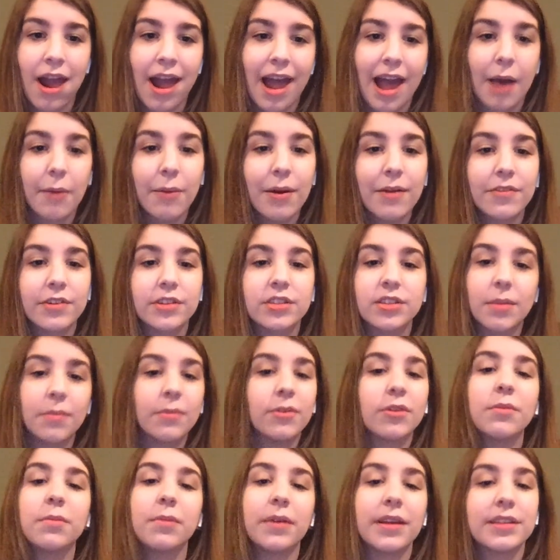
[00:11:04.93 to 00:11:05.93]
However,
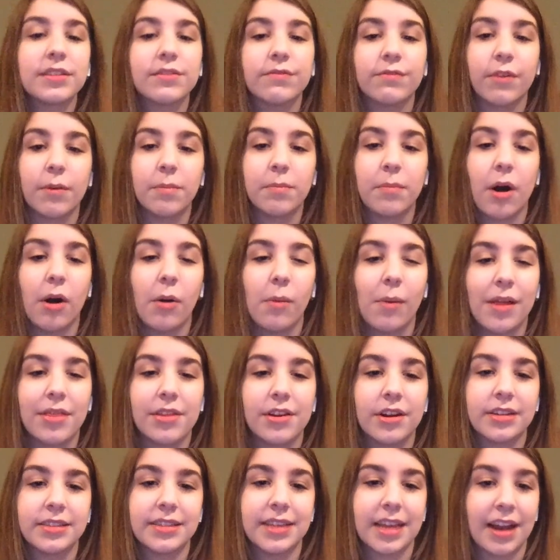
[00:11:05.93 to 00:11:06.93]
someone who plays football,
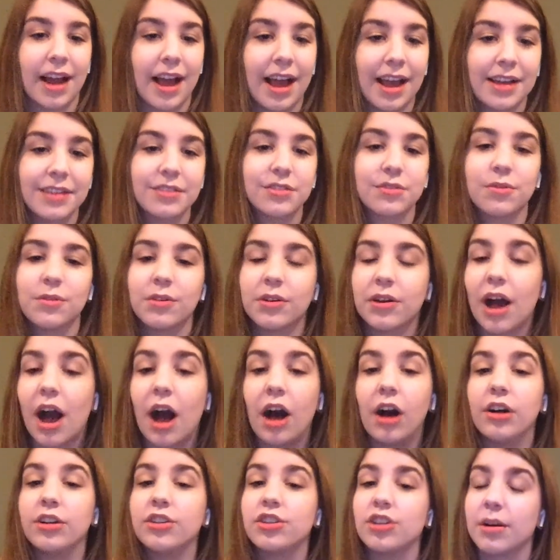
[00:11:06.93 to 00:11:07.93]
whether it's at a high school,
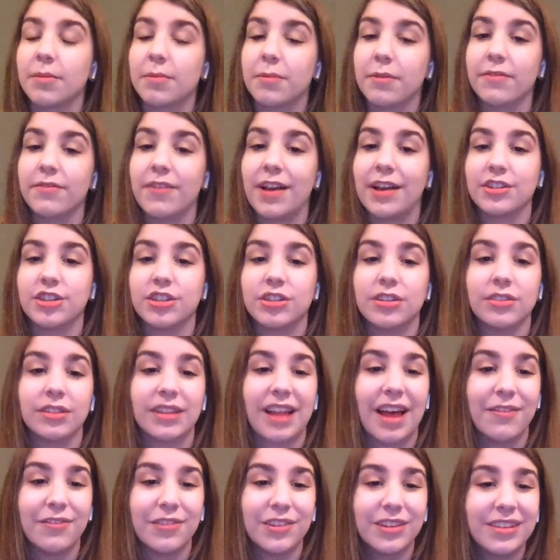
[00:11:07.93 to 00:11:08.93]
college, or professional
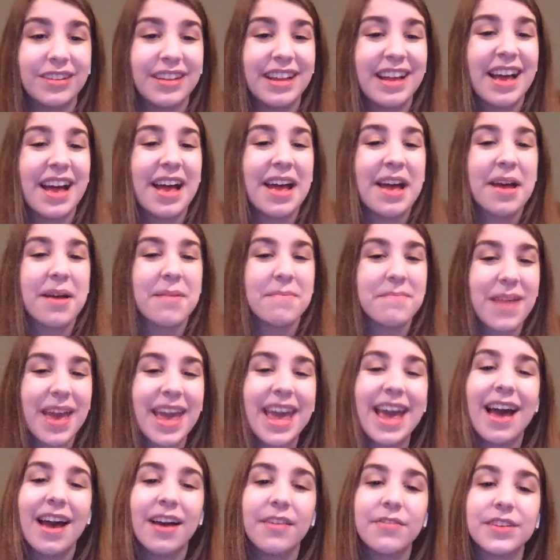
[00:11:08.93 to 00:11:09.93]
level, may
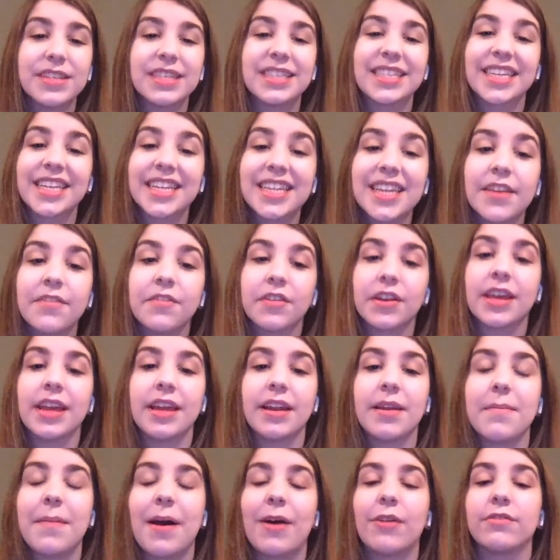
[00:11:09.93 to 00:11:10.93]
have a
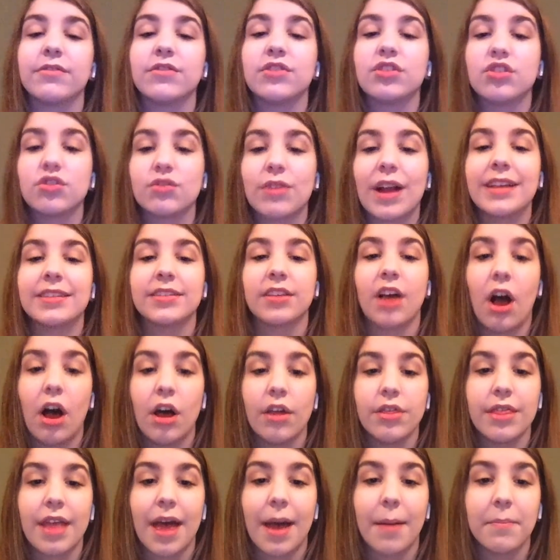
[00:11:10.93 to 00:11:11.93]
significant amount of stress
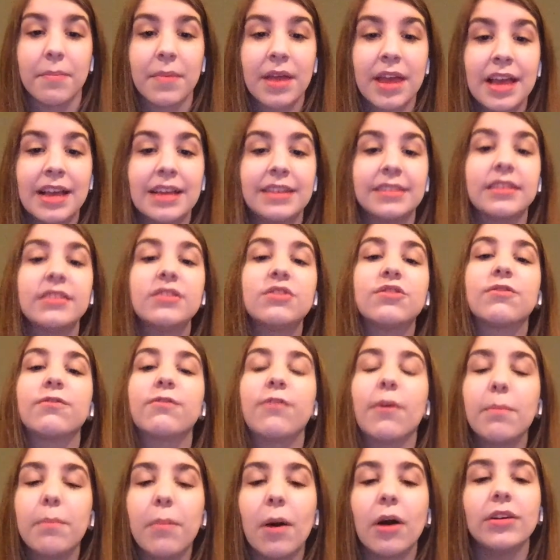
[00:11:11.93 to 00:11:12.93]
on them. Since
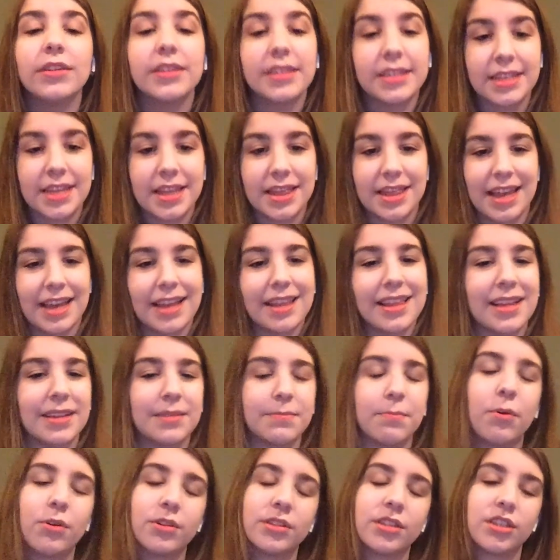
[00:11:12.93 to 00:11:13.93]
football is the thing
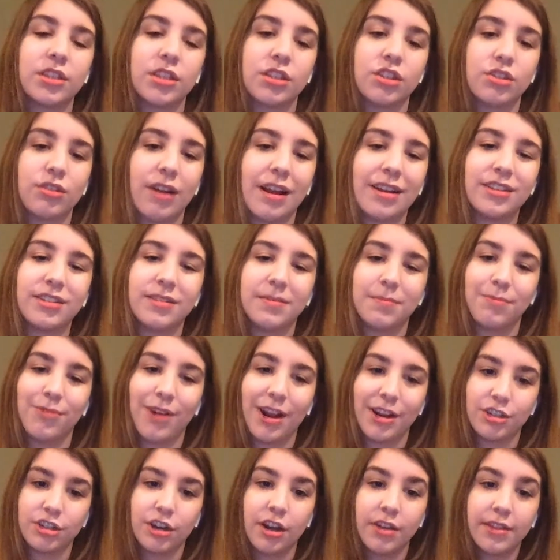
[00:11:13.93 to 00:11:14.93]
that puts the stress and
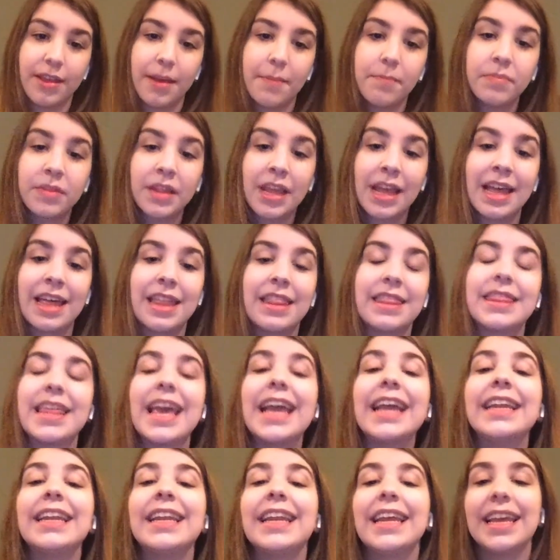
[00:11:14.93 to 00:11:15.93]
pressure on them,
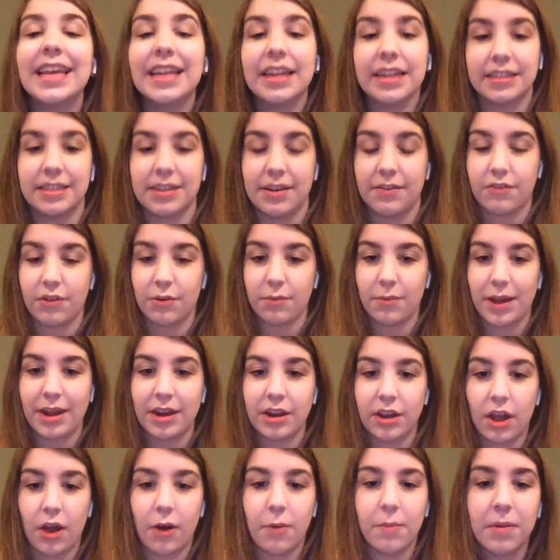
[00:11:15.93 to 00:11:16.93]
they need a different way
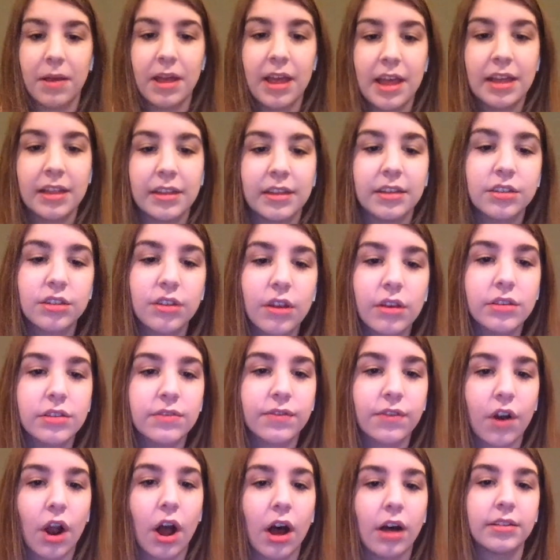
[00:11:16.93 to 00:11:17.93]
to cope. This goes
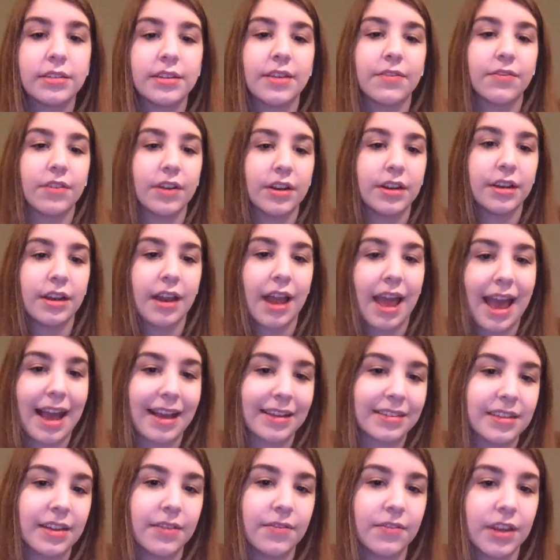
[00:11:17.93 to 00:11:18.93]
for all different
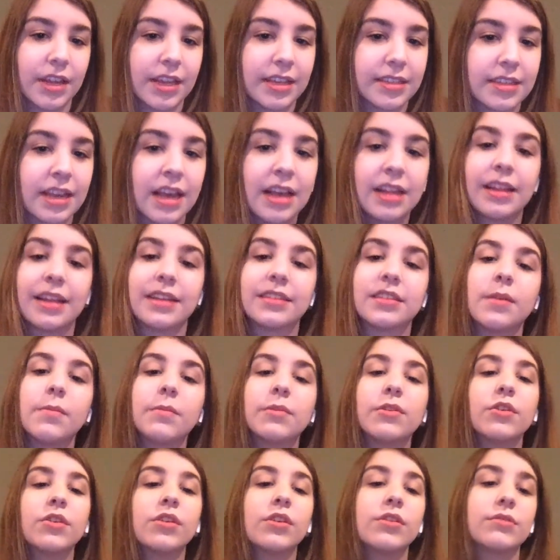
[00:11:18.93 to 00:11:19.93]
activities. Like
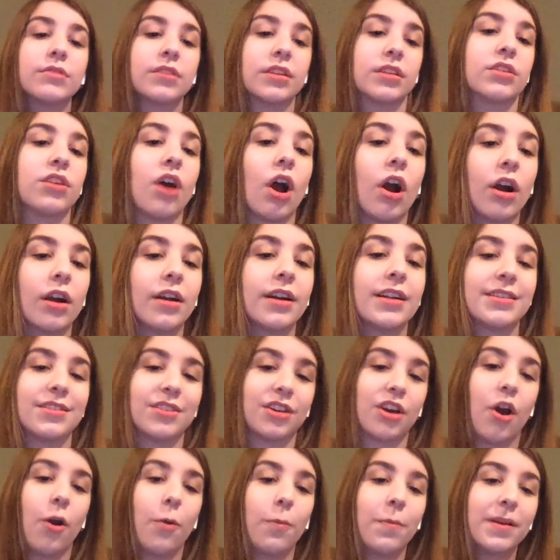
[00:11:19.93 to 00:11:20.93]
someone who uses art as
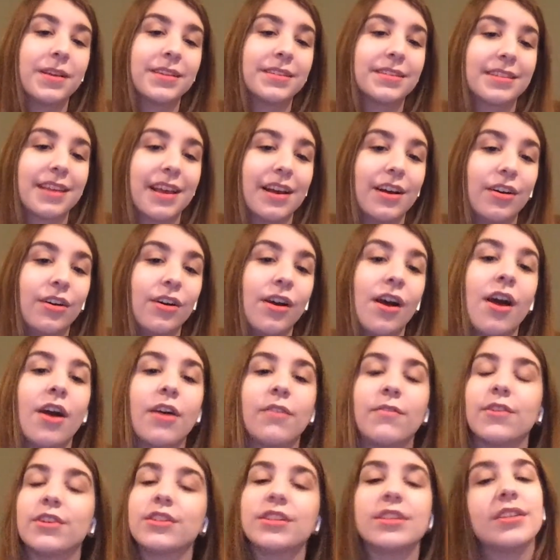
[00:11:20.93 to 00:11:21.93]
a coping skill
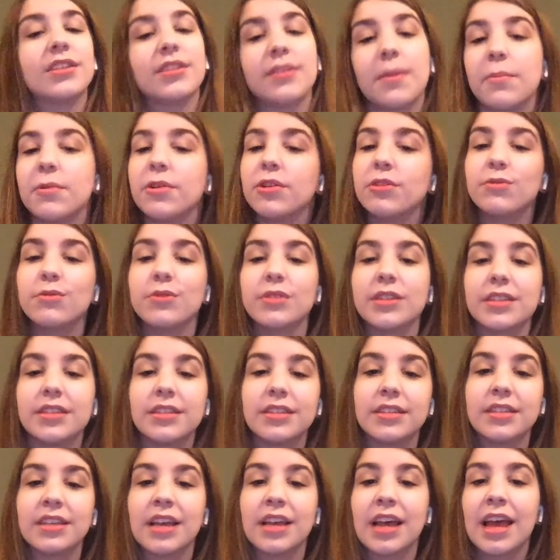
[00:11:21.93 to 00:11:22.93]
versus someone who
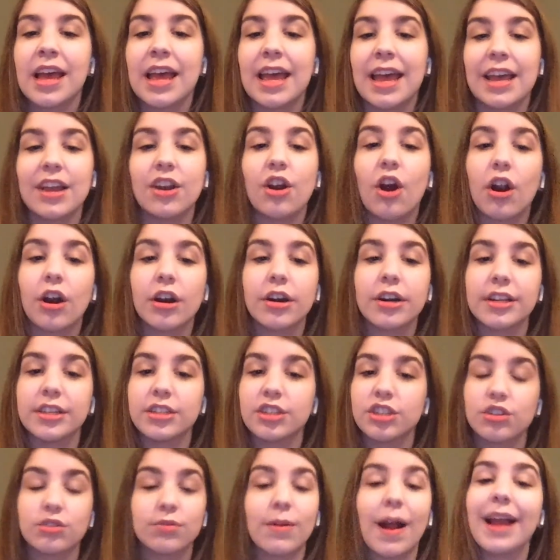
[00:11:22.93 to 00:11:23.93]
is an
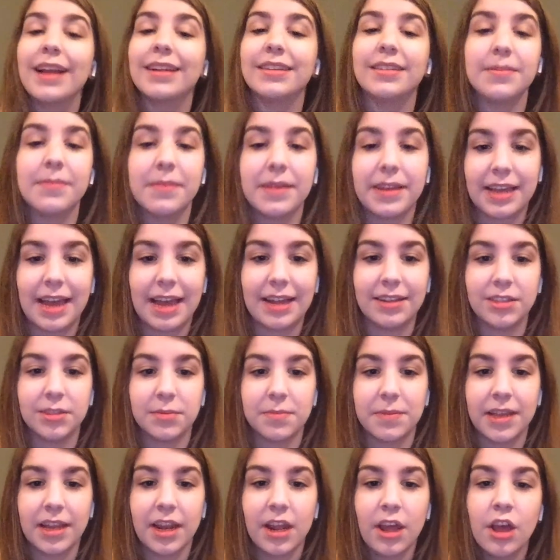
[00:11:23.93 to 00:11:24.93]
artist trying to make ends
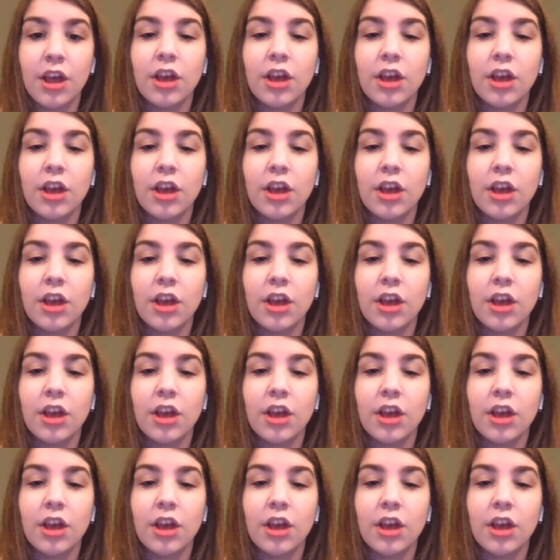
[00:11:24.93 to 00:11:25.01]
meet.